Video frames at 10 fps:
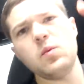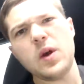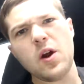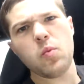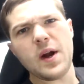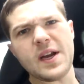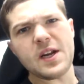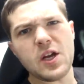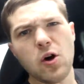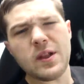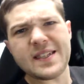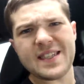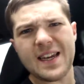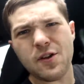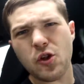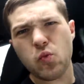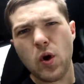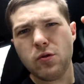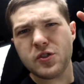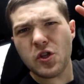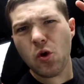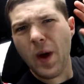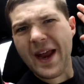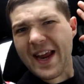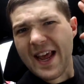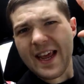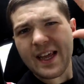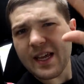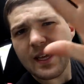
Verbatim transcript: and we are ready to go. Let's get on the road to the wedding.